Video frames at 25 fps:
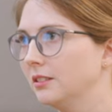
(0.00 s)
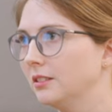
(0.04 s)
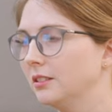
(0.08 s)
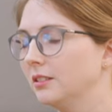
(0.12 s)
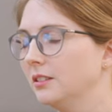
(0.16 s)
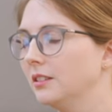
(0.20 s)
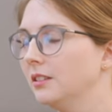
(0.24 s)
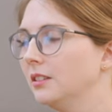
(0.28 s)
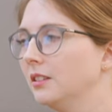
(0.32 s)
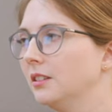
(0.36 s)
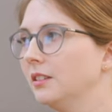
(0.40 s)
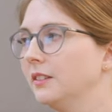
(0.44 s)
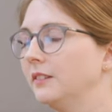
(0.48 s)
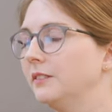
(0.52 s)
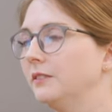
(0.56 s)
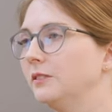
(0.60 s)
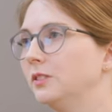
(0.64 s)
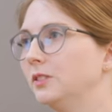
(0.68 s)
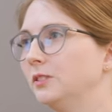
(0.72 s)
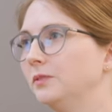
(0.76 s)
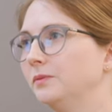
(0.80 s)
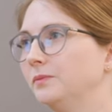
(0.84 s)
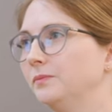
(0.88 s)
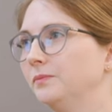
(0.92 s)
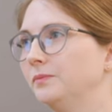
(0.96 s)

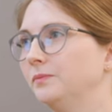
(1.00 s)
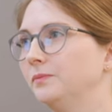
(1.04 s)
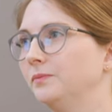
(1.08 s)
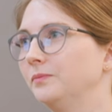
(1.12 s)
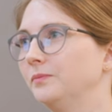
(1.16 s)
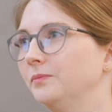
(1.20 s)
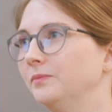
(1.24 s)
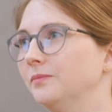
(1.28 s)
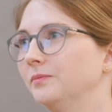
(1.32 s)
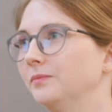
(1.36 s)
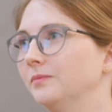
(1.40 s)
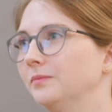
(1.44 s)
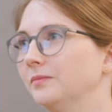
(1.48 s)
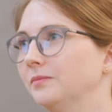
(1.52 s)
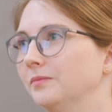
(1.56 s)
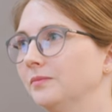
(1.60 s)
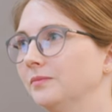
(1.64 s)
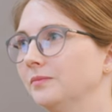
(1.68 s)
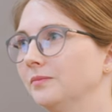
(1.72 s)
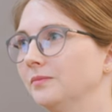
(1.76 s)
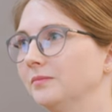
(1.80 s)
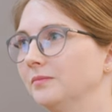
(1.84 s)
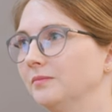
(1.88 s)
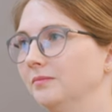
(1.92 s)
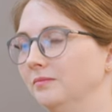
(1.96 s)

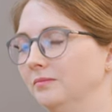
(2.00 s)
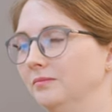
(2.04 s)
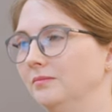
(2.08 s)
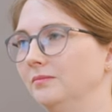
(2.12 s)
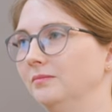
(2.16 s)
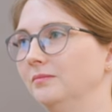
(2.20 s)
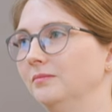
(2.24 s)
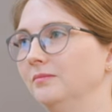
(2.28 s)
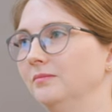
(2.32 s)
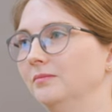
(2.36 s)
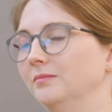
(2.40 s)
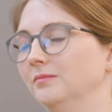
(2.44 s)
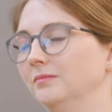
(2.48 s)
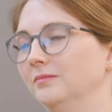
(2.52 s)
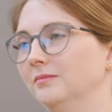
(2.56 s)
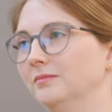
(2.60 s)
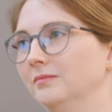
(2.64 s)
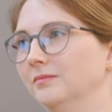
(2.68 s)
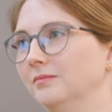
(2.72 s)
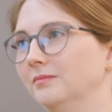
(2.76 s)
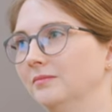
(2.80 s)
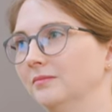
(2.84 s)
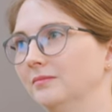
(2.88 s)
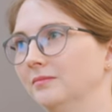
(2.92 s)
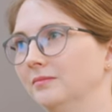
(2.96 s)

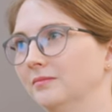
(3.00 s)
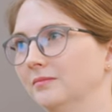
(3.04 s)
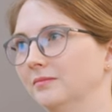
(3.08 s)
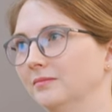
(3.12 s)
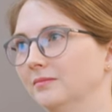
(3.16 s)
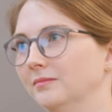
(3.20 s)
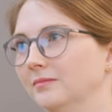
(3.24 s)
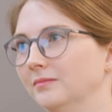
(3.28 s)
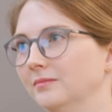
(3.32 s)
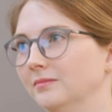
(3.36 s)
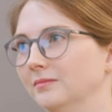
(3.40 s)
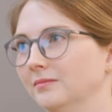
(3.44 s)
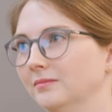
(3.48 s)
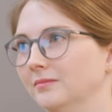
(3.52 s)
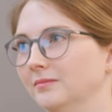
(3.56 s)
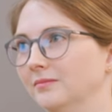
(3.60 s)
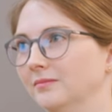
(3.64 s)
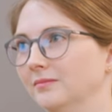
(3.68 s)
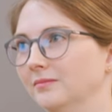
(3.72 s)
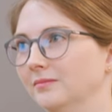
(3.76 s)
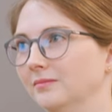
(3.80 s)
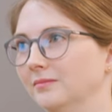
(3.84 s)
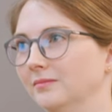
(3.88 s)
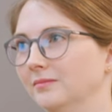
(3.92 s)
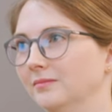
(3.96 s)

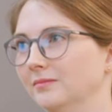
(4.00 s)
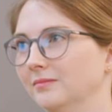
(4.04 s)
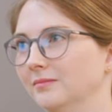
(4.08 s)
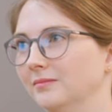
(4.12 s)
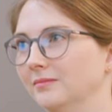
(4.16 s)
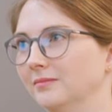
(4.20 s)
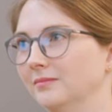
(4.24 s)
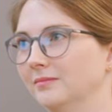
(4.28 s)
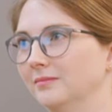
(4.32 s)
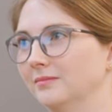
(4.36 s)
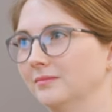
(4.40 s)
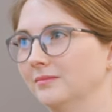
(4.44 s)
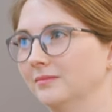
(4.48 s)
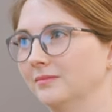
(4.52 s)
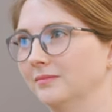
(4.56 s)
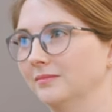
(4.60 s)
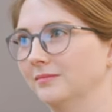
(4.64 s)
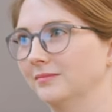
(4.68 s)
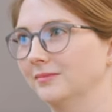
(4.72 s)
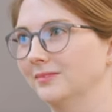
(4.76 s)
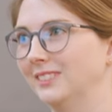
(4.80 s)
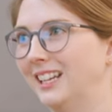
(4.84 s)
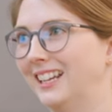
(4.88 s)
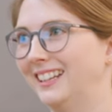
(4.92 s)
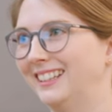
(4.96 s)

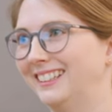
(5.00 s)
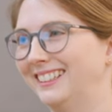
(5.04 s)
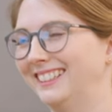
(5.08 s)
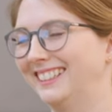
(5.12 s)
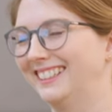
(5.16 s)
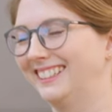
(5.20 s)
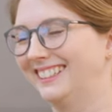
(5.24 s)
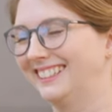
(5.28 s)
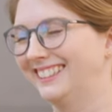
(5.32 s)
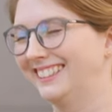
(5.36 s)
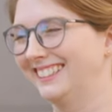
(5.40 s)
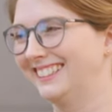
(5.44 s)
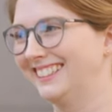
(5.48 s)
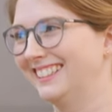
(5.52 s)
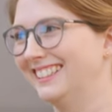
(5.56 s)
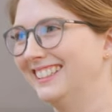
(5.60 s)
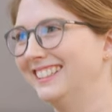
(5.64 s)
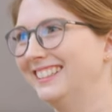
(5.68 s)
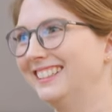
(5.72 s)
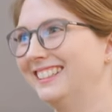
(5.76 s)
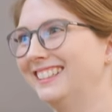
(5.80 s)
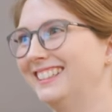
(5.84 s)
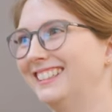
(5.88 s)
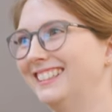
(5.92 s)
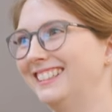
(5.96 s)

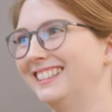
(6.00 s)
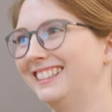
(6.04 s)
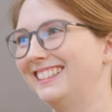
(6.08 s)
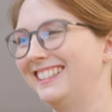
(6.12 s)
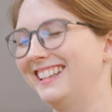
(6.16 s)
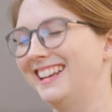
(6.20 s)
This person isn't speaking.